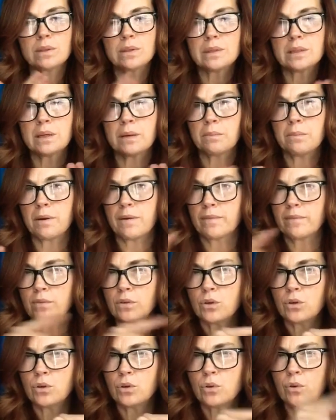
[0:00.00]
and I
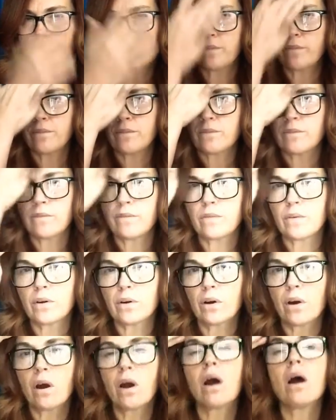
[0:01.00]
mentioned it in the
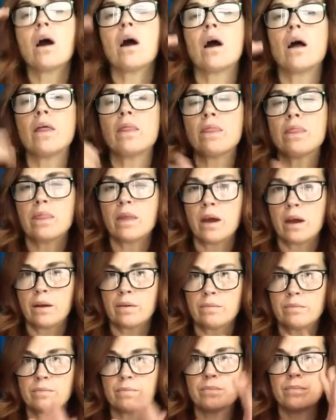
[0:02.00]
realistic eye
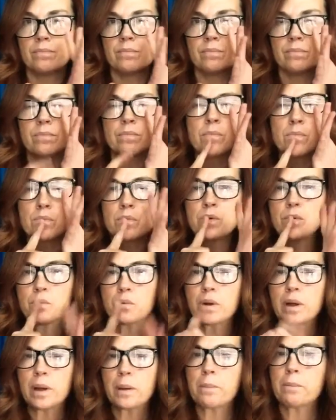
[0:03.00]
video because it is very
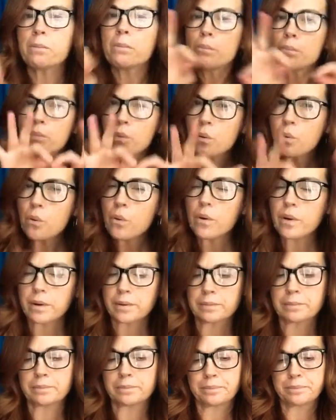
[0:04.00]
important if you
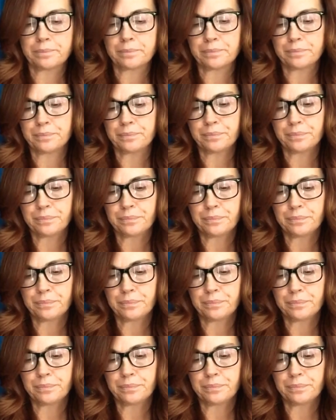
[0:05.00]
wanted to